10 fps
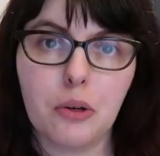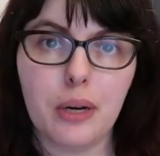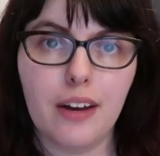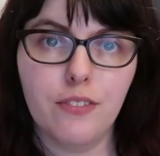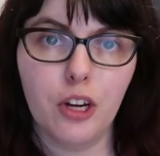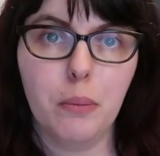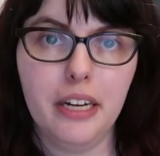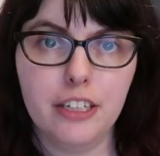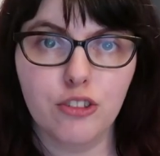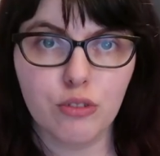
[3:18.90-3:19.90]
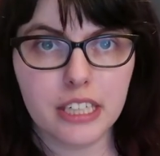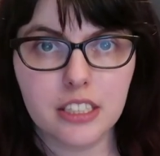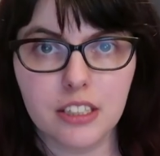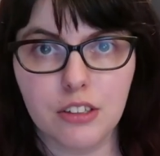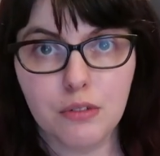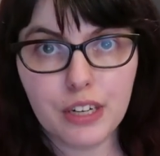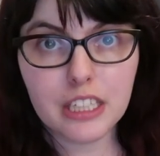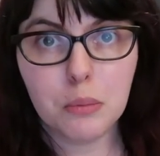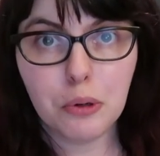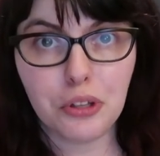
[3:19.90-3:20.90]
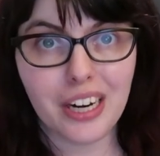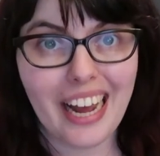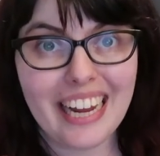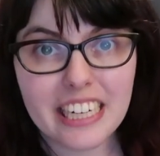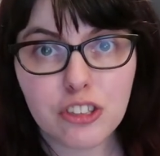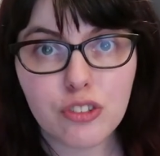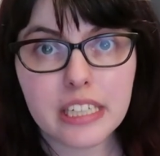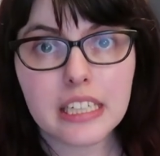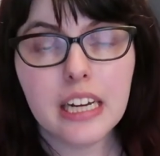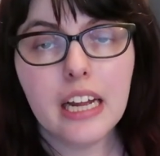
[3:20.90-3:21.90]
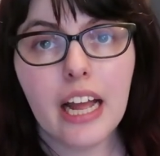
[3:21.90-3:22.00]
don't have very many drinks that are available that I can drink,